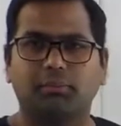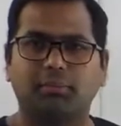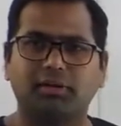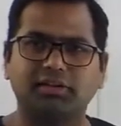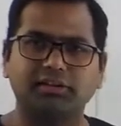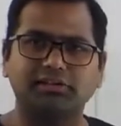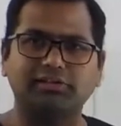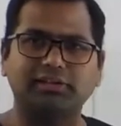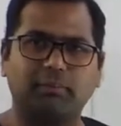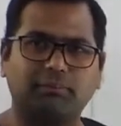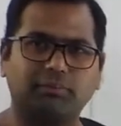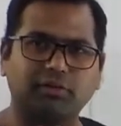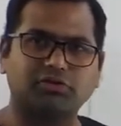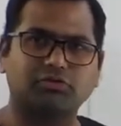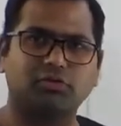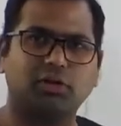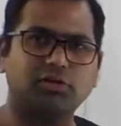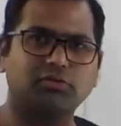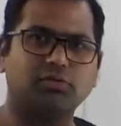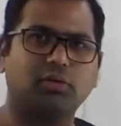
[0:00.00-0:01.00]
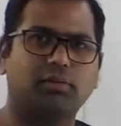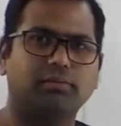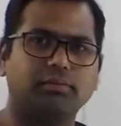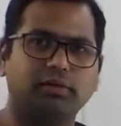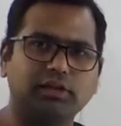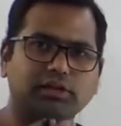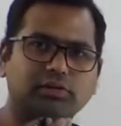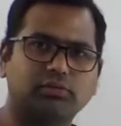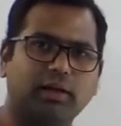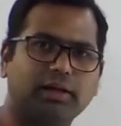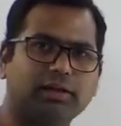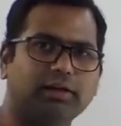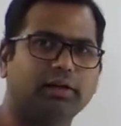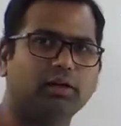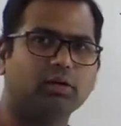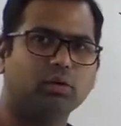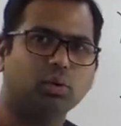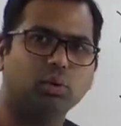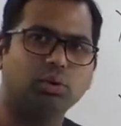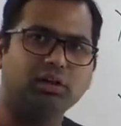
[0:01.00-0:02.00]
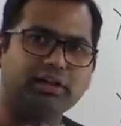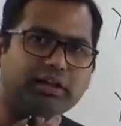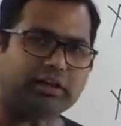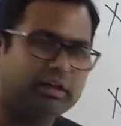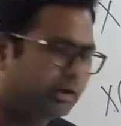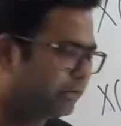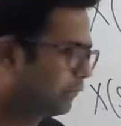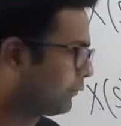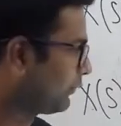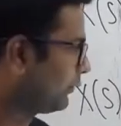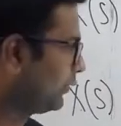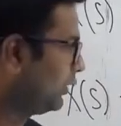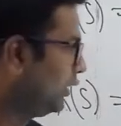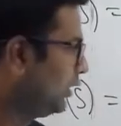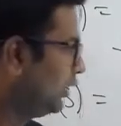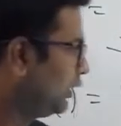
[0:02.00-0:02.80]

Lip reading: But this Laplace transform is valid only if